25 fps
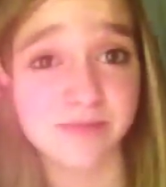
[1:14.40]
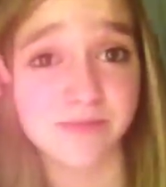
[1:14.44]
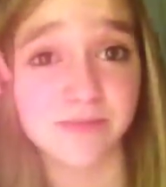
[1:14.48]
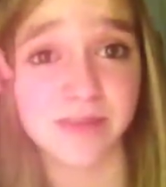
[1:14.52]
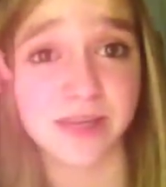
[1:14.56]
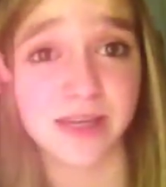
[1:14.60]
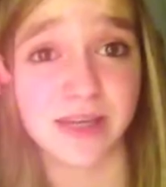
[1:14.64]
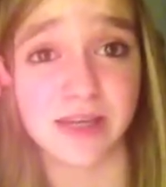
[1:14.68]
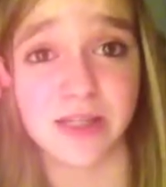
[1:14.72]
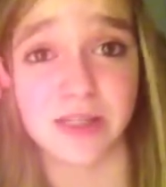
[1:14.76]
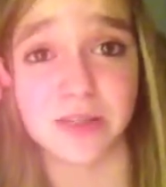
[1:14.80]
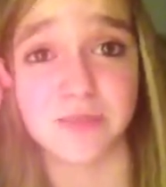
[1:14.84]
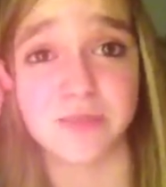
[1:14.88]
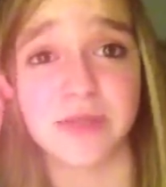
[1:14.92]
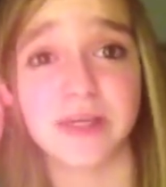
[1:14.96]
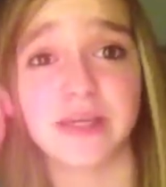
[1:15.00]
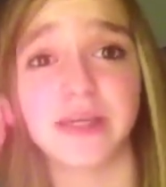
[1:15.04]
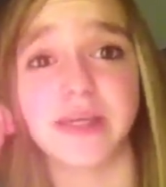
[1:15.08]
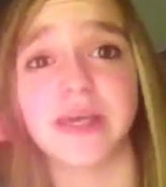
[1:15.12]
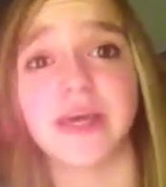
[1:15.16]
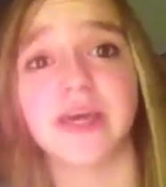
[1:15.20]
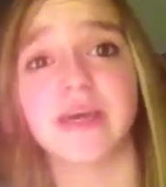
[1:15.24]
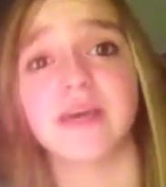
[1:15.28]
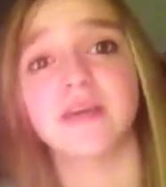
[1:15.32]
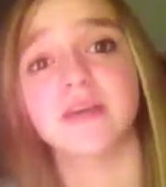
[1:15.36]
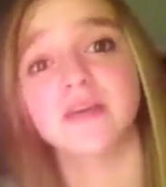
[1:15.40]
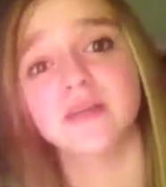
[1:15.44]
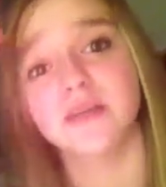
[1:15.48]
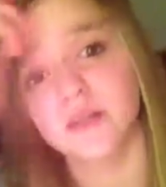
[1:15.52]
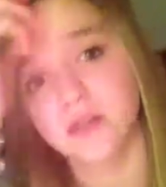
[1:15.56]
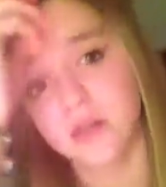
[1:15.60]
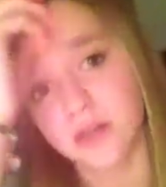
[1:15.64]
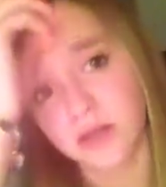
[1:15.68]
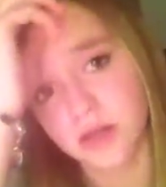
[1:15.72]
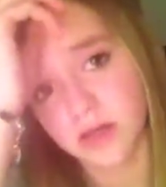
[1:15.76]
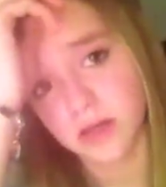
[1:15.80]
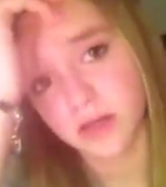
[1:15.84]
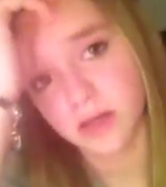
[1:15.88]
My hair's being gay.
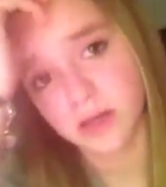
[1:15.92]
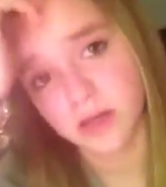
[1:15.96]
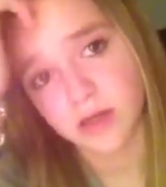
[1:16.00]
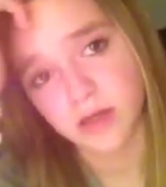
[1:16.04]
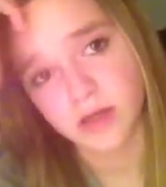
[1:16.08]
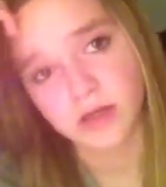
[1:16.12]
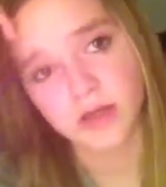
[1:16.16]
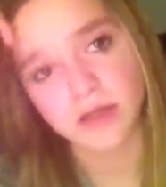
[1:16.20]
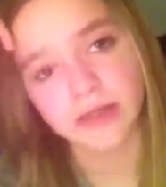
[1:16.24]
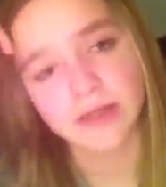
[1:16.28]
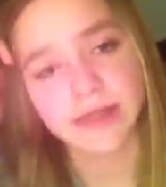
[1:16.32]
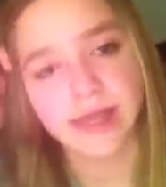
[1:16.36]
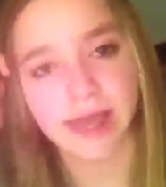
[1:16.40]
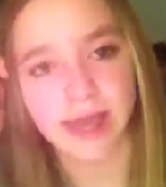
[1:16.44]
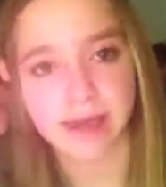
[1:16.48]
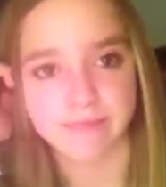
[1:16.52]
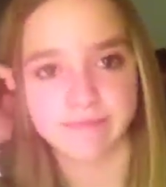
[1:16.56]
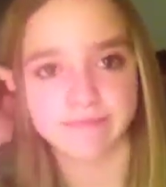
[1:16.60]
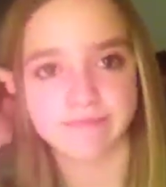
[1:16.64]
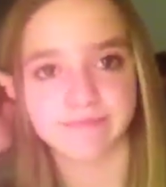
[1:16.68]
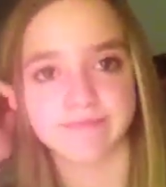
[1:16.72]
Okay.